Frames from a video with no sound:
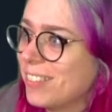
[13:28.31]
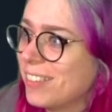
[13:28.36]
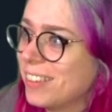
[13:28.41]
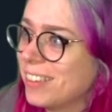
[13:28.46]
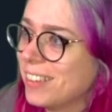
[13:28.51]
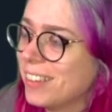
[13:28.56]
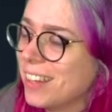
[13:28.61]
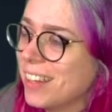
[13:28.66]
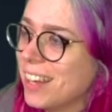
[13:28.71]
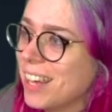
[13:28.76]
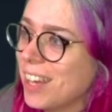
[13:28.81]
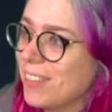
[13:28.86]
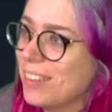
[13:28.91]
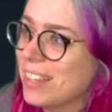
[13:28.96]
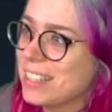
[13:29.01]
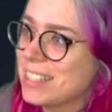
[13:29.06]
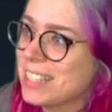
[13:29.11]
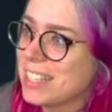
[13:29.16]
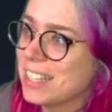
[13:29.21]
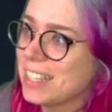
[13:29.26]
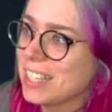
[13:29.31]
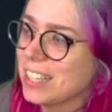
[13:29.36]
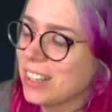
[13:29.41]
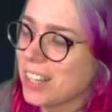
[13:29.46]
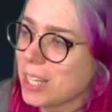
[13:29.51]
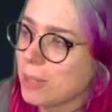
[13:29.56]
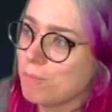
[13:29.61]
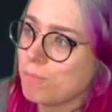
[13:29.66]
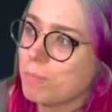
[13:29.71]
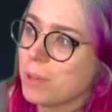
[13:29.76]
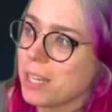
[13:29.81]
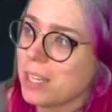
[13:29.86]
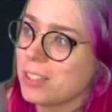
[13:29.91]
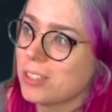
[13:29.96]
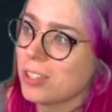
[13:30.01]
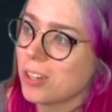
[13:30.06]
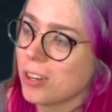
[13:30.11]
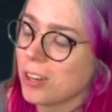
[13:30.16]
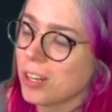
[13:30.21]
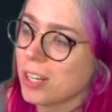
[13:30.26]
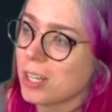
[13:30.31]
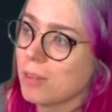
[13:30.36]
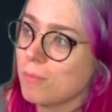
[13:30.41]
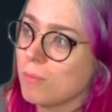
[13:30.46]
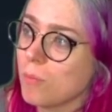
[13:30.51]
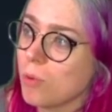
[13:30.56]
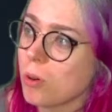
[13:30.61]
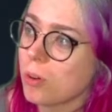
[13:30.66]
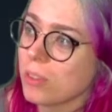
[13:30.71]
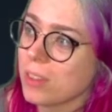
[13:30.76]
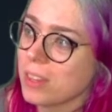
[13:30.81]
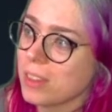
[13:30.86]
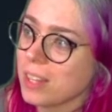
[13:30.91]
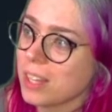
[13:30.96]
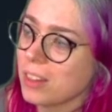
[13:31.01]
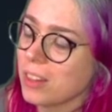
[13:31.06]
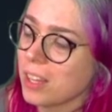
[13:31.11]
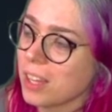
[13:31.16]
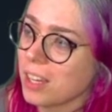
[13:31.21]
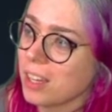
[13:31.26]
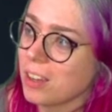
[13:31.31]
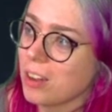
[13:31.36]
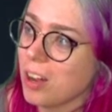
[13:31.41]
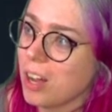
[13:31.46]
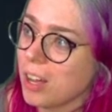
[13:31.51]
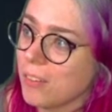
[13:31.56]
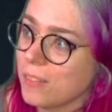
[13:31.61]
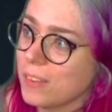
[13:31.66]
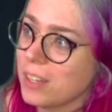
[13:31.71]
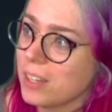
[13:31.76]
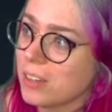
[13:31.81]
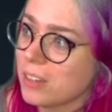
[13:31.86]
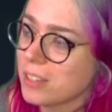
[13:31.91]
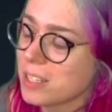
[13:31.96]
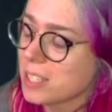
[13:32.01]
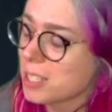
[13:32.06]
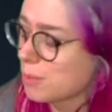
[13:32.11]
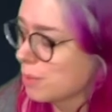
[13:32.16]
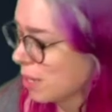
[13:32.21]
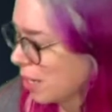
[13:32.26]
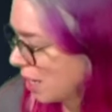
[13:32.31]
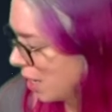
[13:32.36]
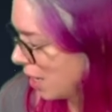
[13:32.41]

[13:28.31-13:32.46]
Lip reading: If they say they like Big Turk more than they like Coffee Crisp,